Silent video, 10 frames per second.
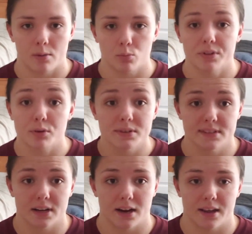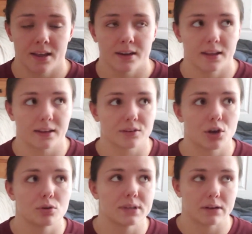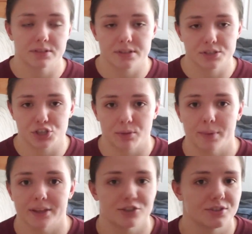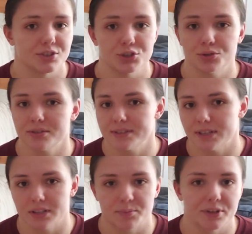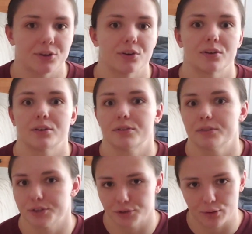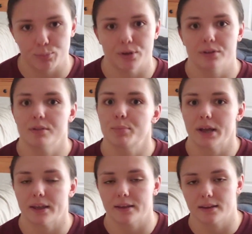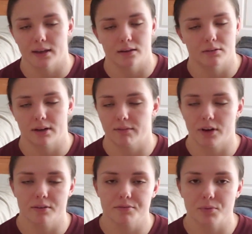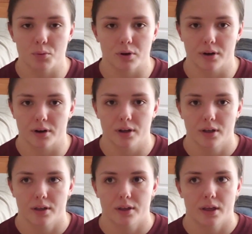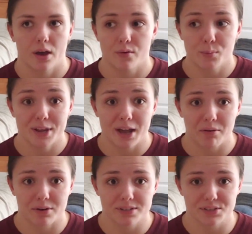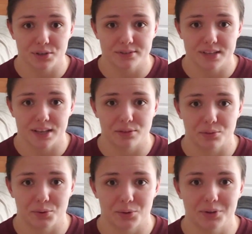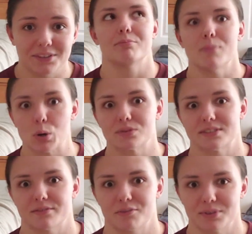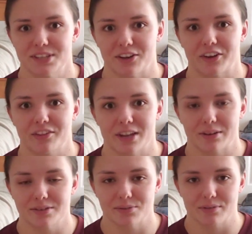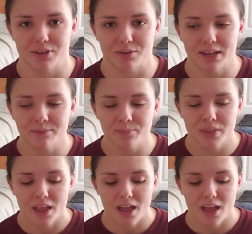with Quizlet on it and go down to the gym and just use the elliptical, the treadmill, the bike, kind of whatever, for however many hours it took to get through most of the material that I was reviewing.